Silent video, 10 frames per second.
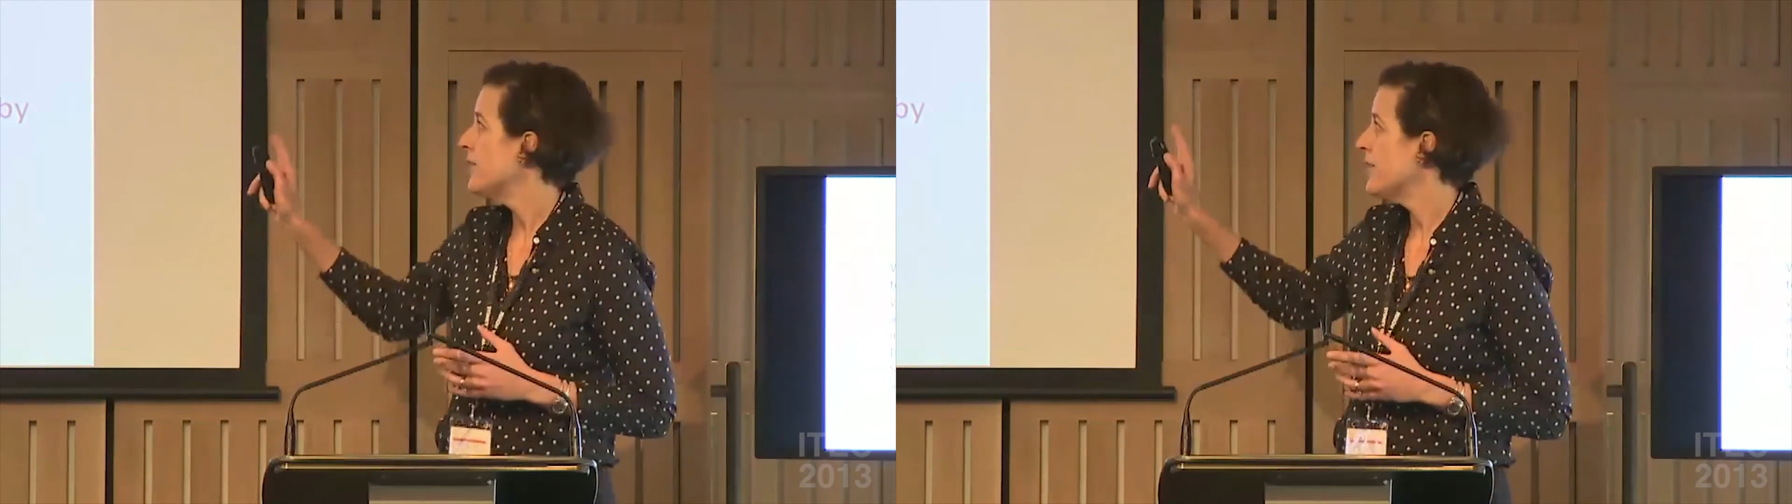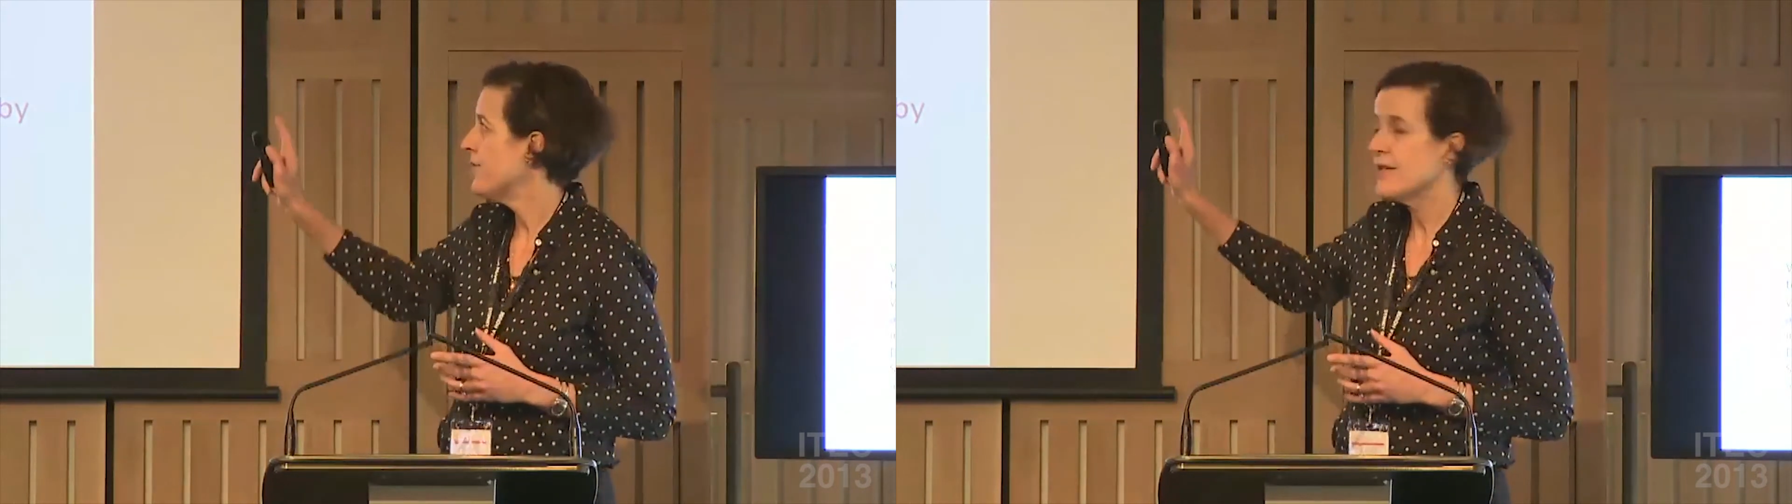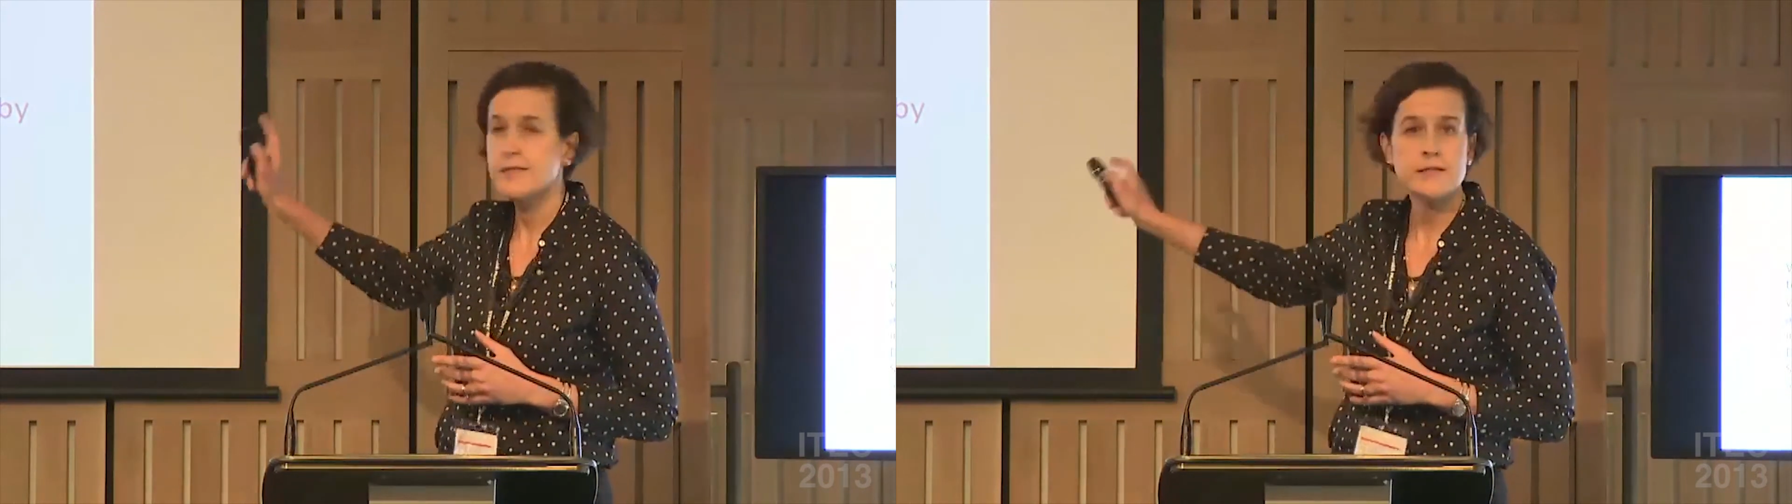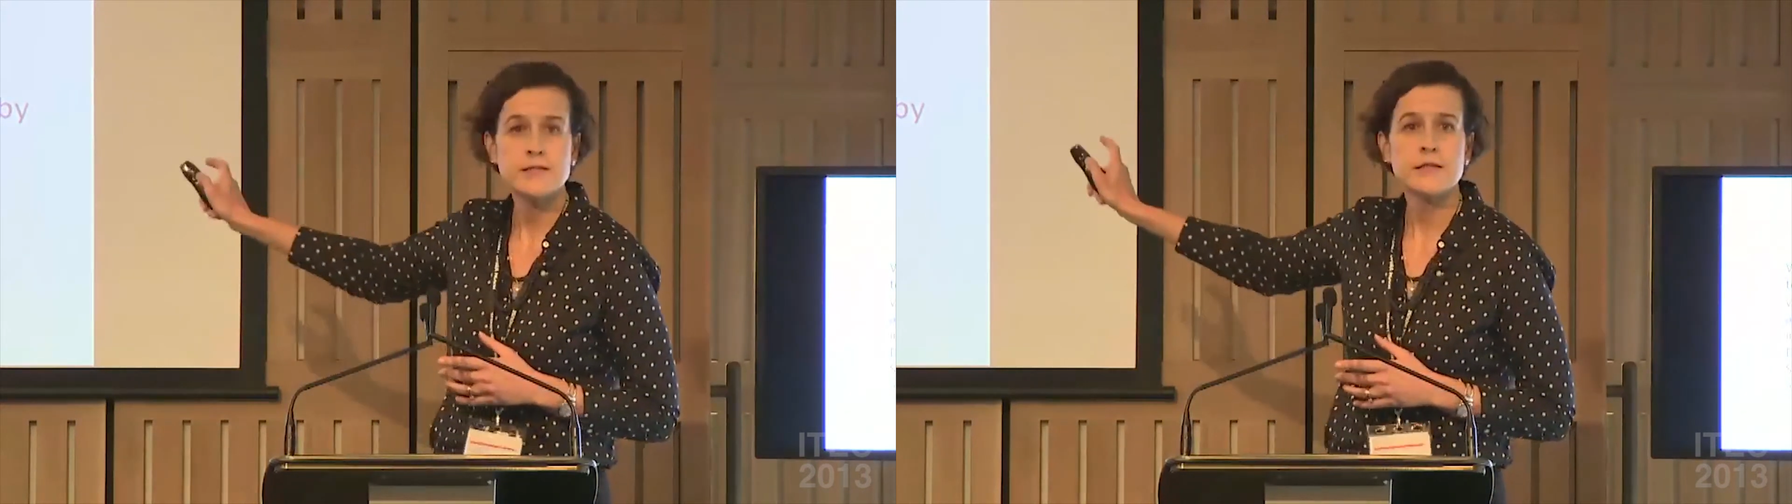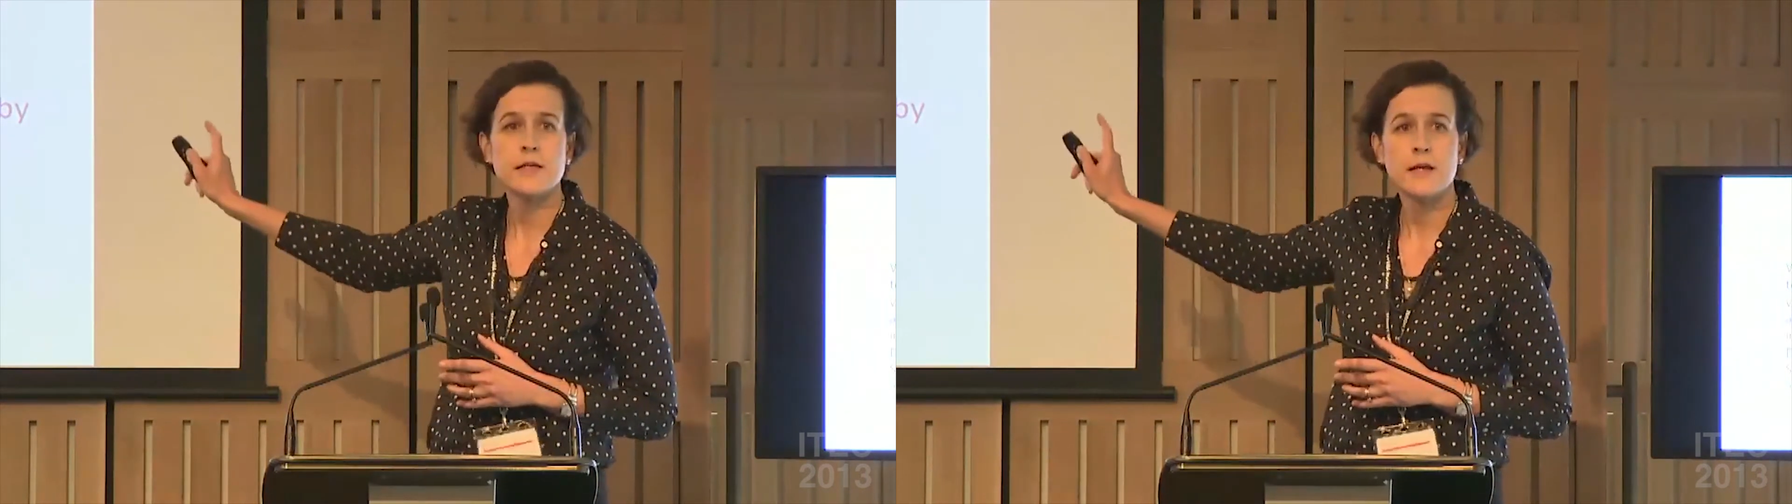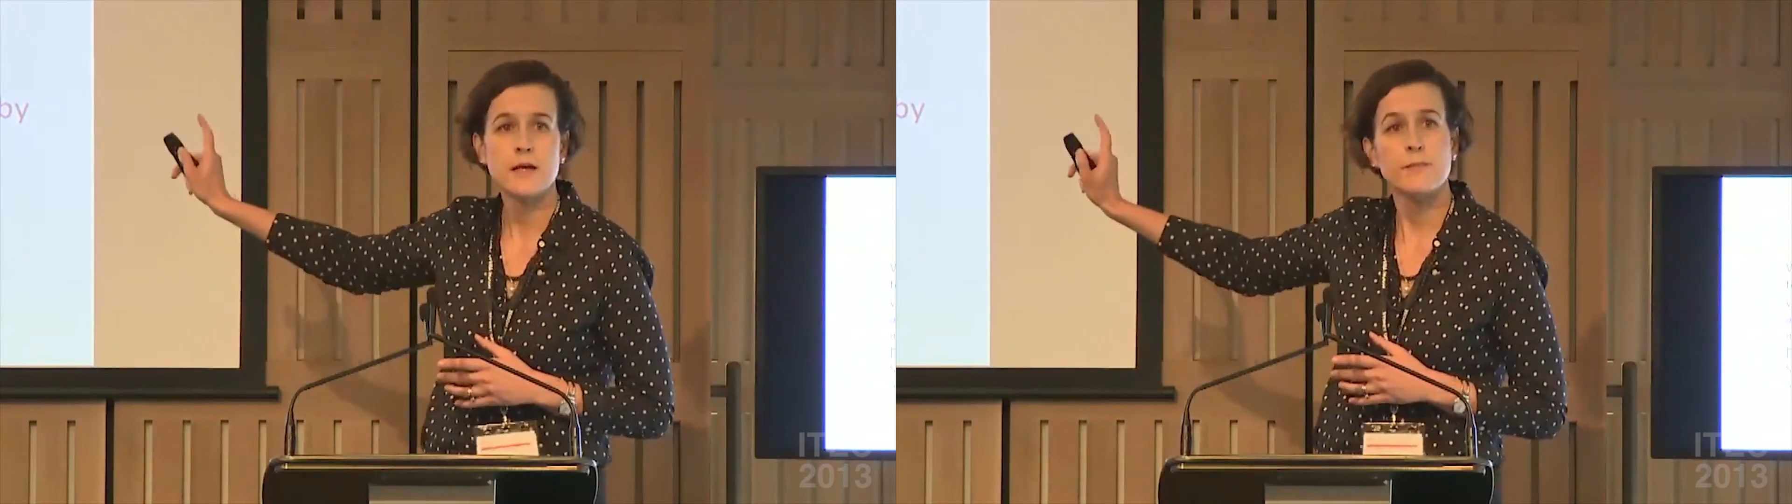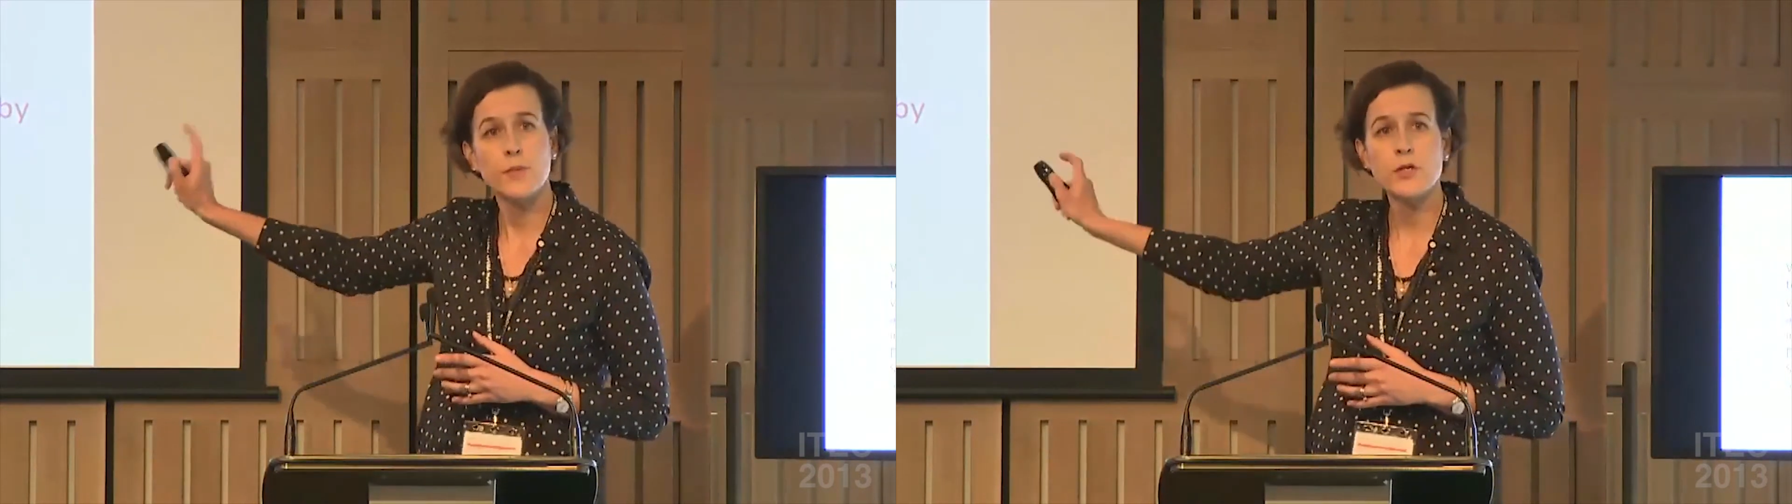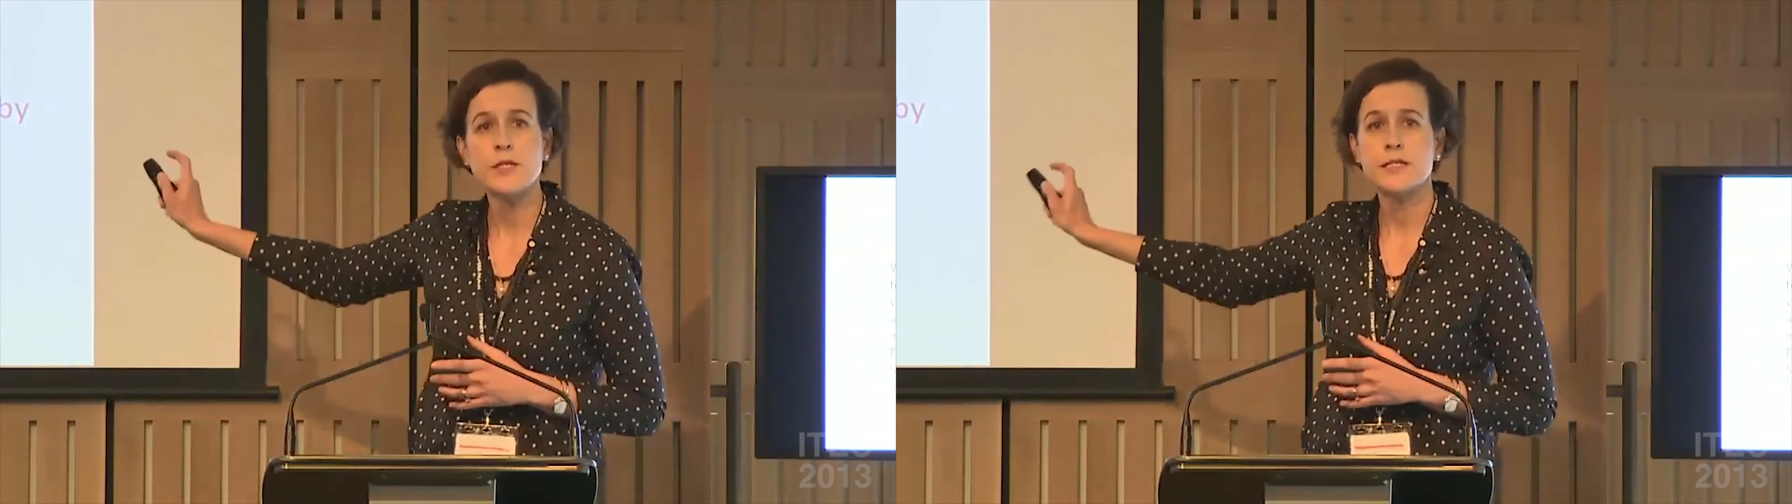visitor's
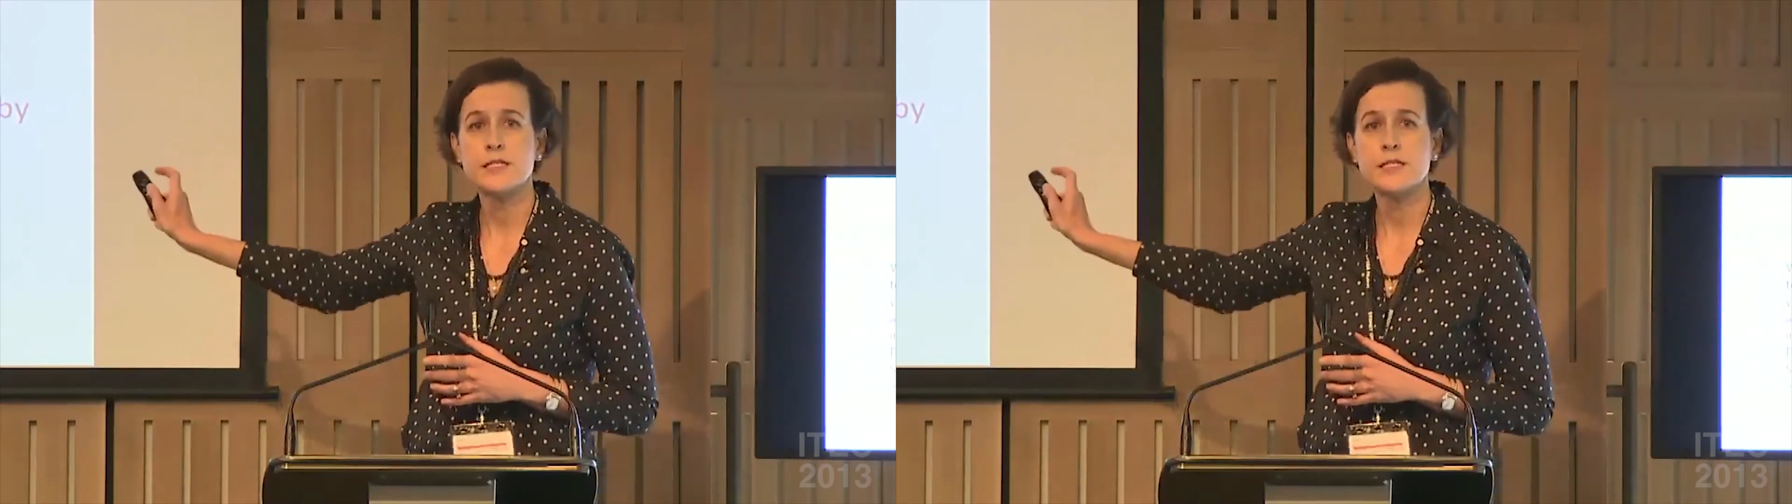embodied